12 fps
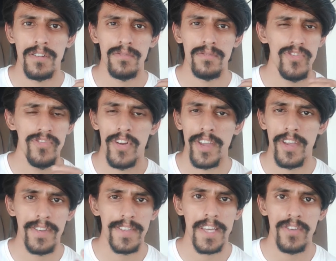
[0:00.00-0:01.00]
if you are
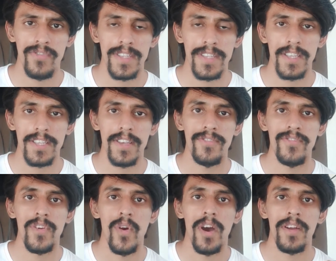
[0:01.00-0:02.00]
giving services, if
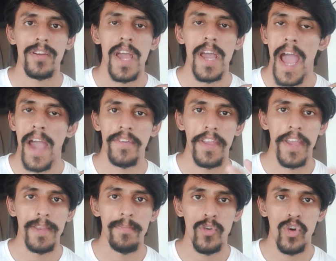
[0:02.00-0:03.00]
you are having
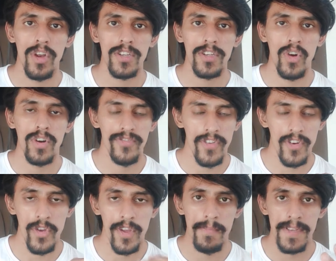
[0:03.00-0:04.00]
any products, or if you are
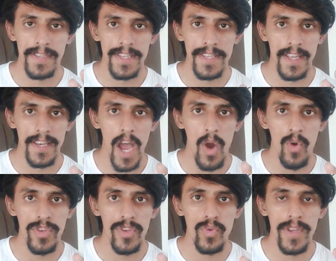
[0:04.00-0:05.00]
doing business, then how
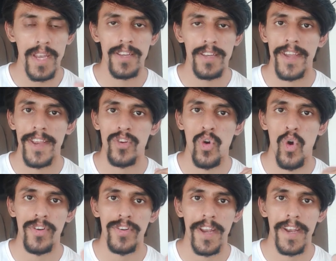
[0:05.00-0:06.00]
you can create
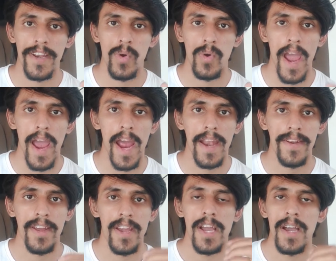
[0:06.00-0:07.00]
content
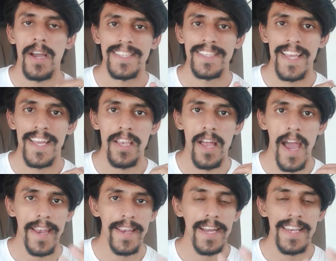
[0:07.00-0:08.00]
and sell
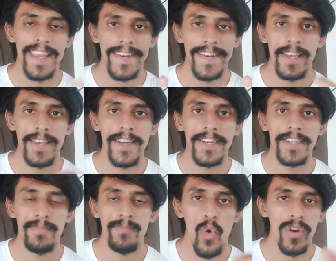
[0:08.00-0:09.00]
and collect
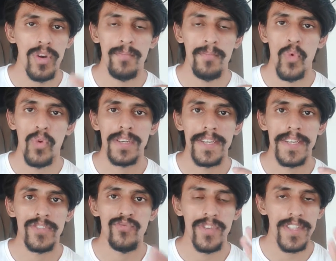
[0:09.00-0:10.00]
leads, more and more
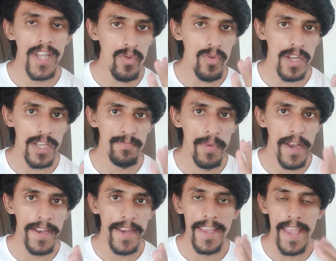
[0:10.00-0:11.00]
leads, without
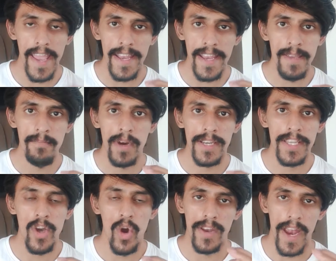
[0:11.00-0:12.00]
spending any
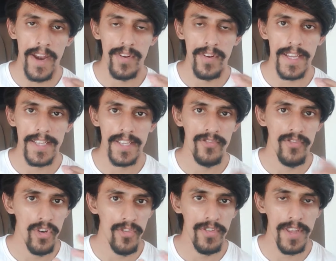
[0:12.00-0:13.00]
money on advertising,
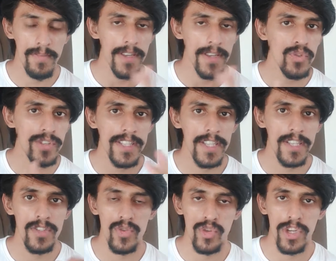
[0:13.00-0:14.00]
for free, by using
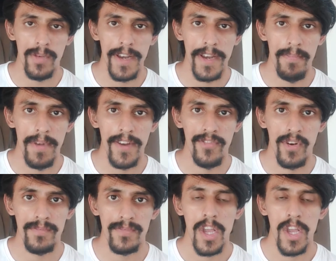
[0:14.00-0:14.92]
these social media platforms.